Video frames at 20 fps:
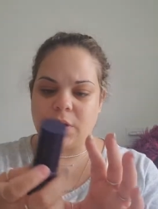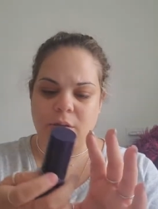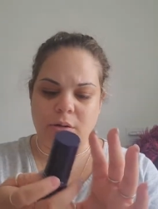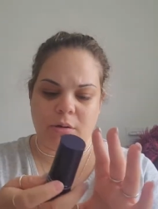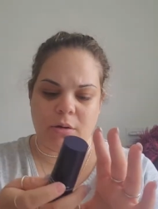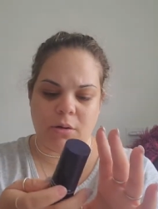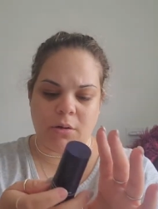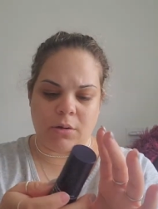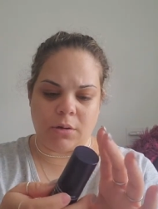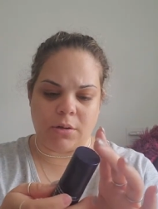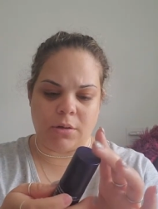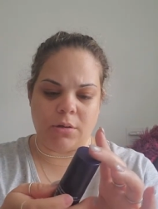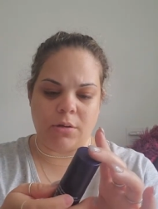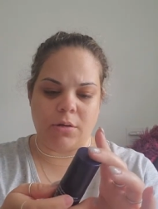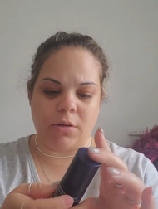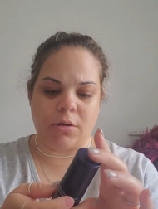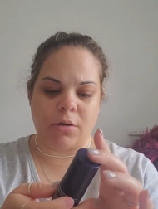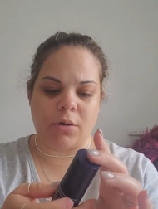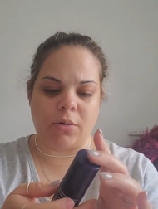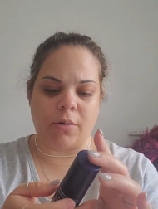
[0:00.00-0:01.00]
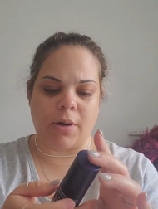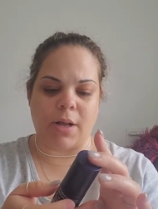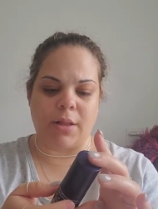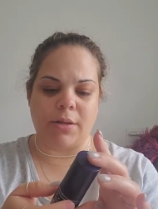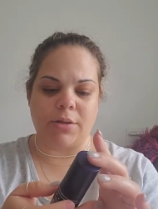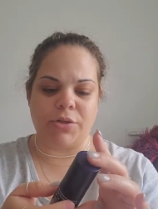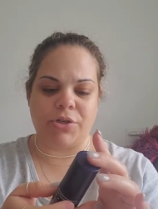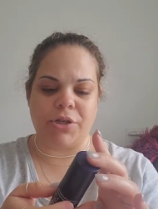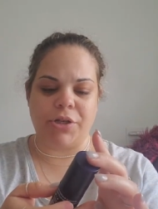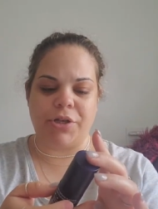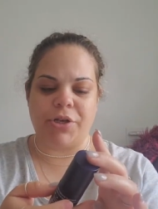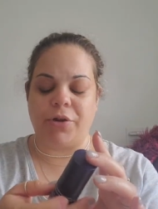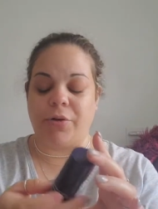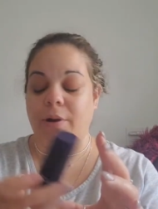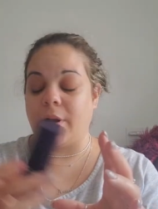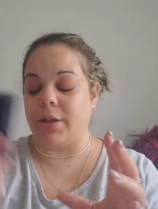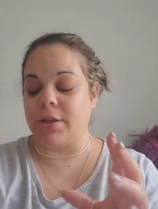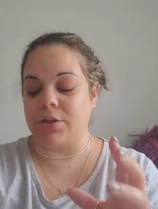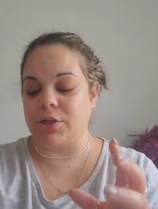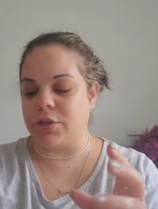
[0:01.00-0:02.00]
the
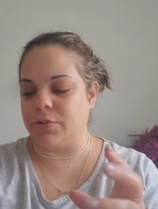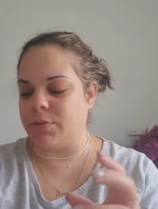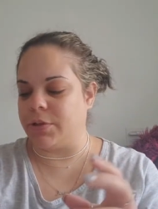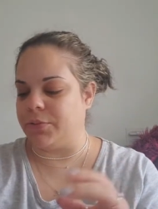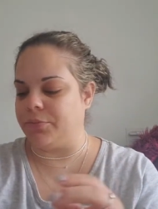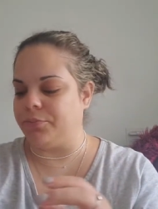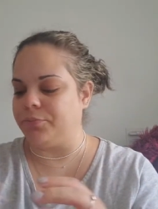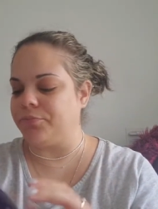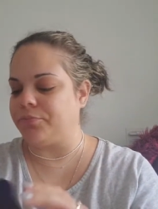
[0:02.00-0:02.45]
Curology one.